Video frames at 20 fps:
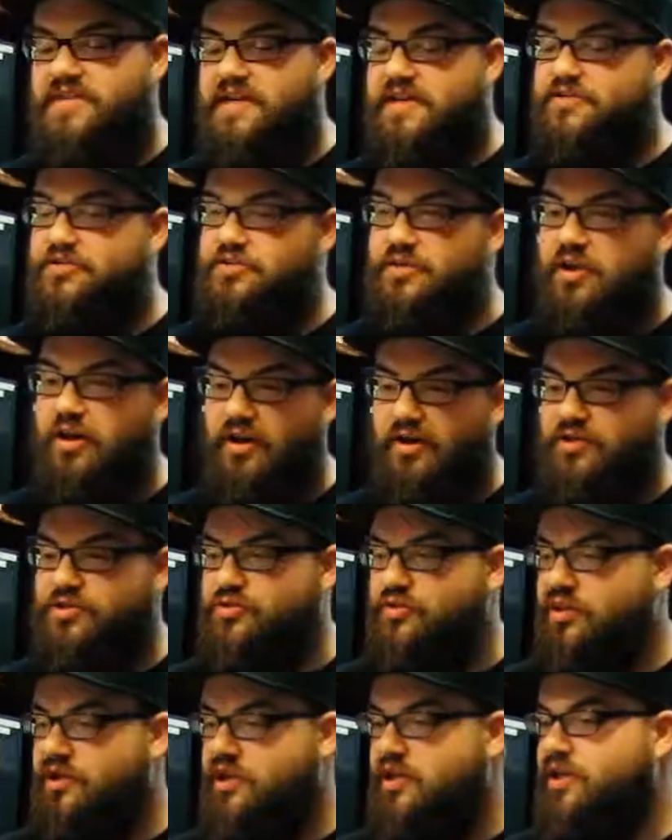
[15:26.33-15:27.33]
extra card
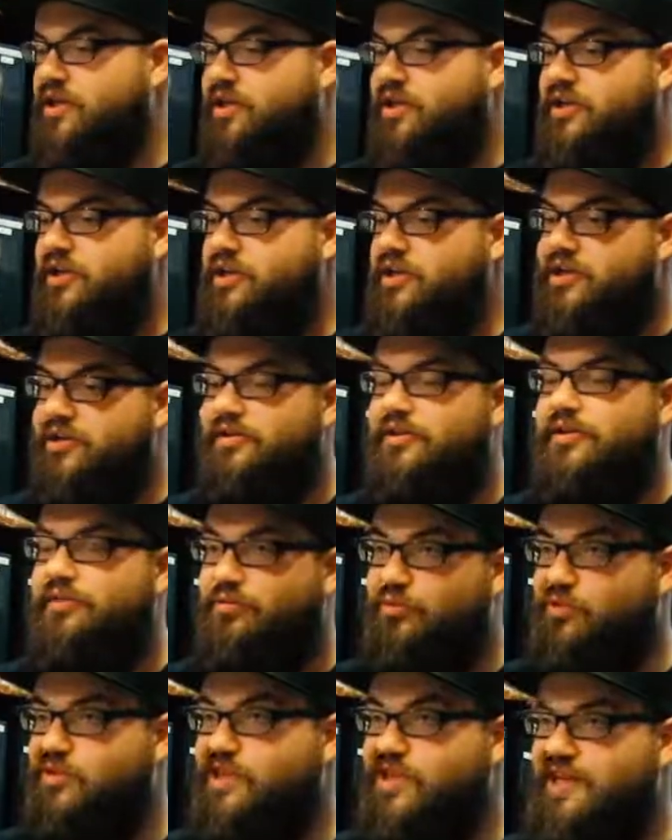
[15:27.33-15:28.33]
draw. You're at
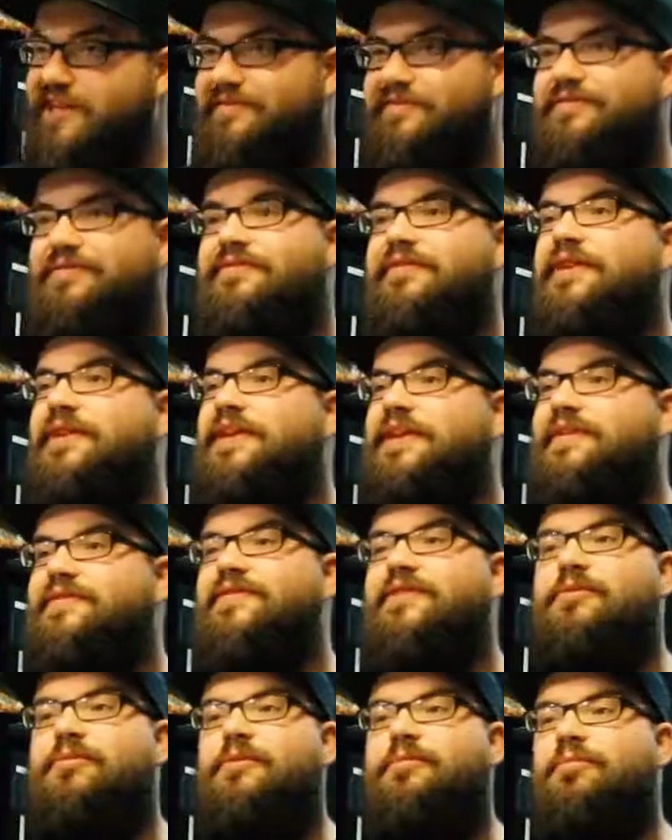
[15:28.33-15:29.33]
3 life. It's
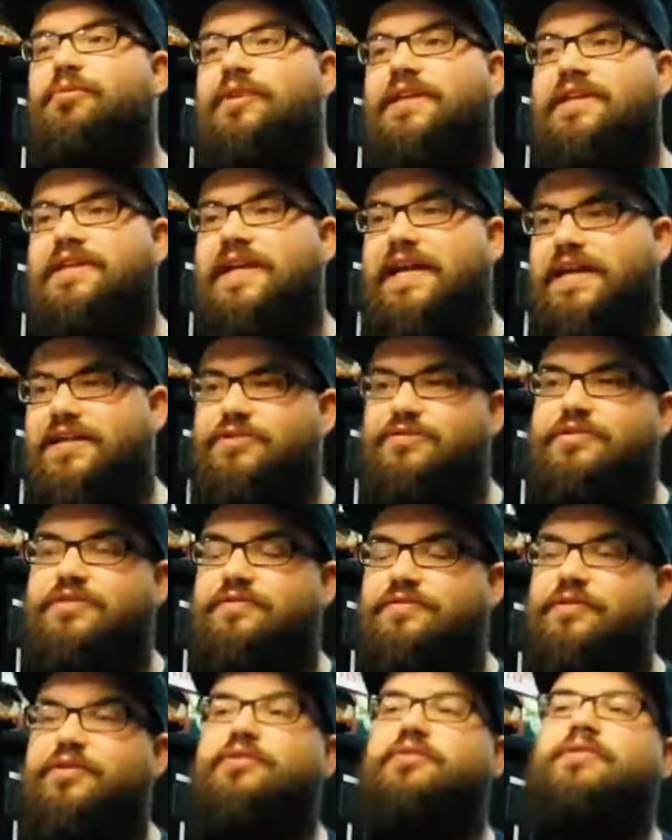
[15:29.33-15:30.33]
going to be pretty dangerous
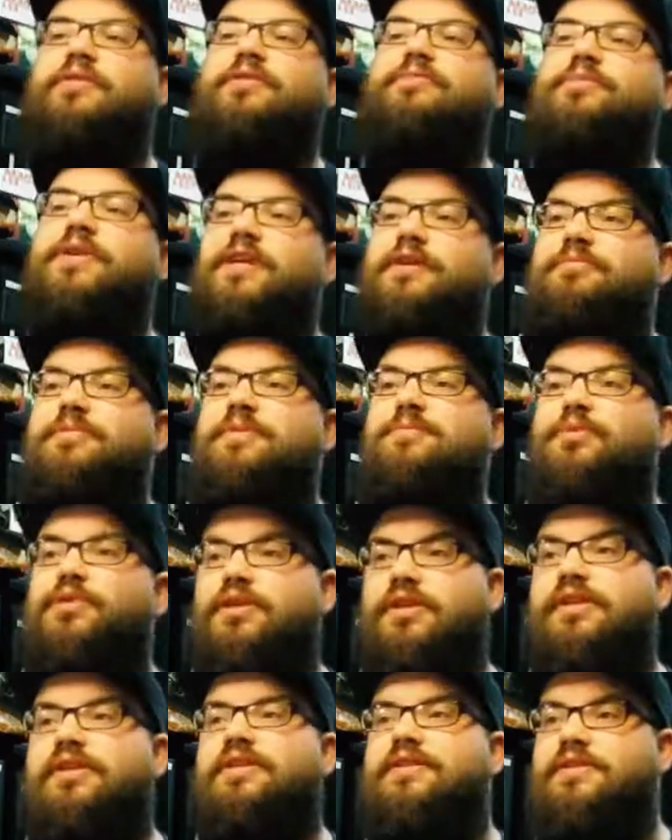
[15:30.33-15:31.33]
for you to make me put
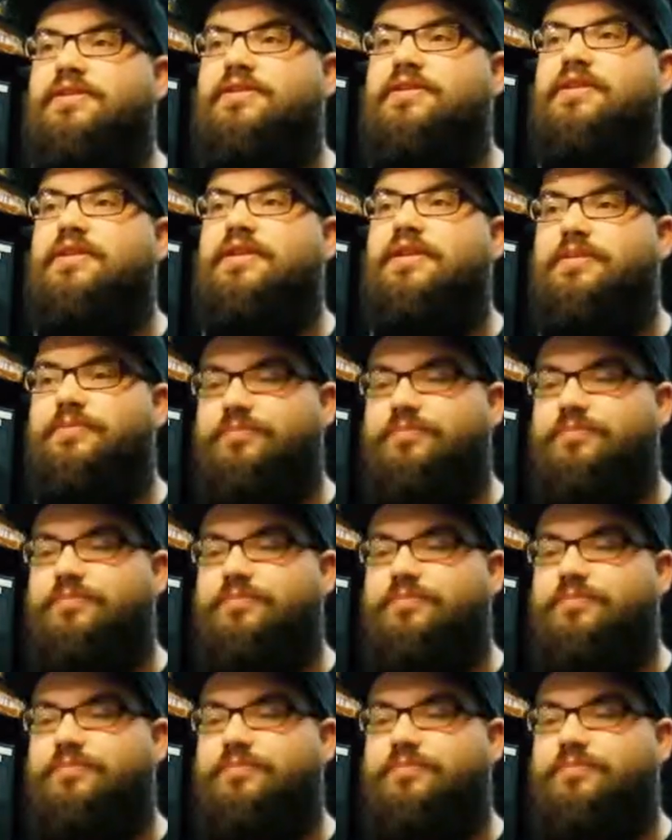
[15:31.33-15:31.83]
it into the